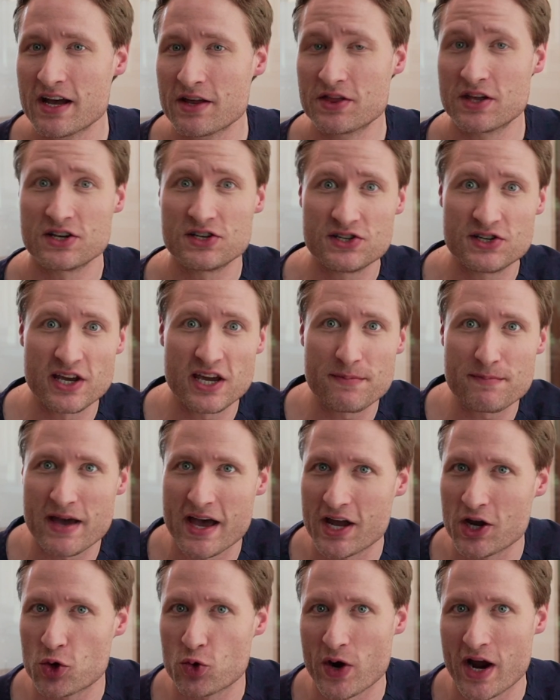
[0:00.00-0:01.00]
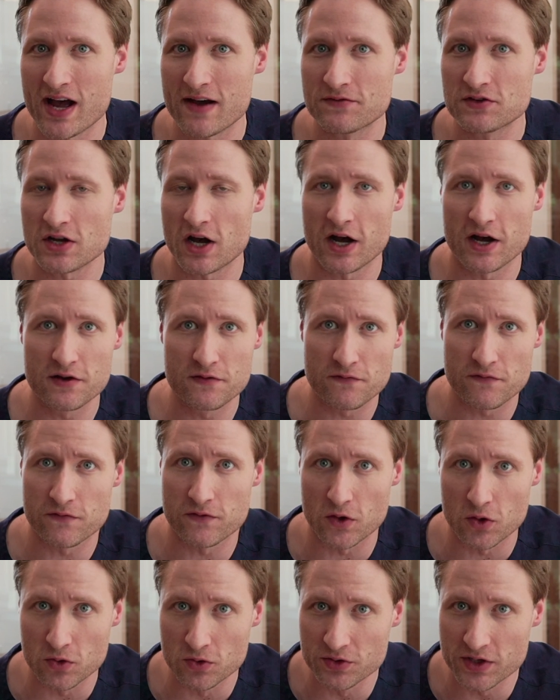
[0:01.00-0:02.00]
the DMEK graft
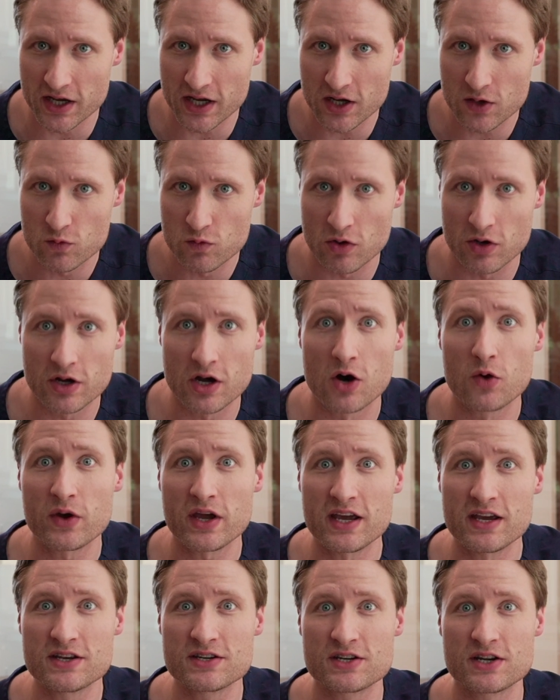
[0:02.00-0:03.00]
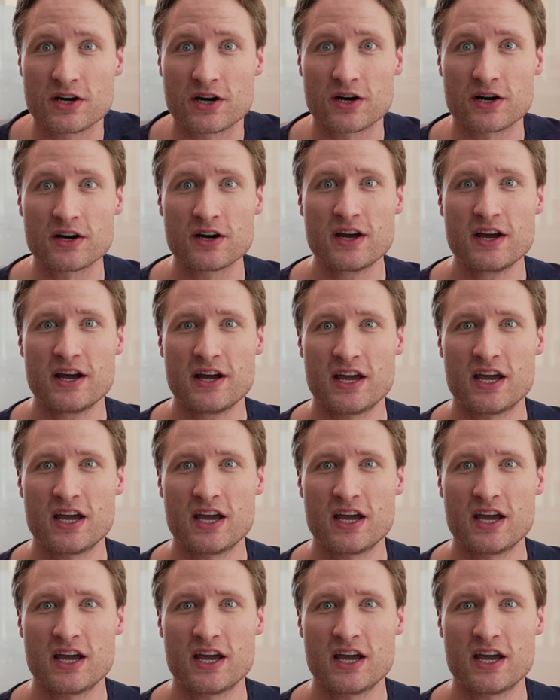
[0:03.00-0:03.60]
unfolding will go easier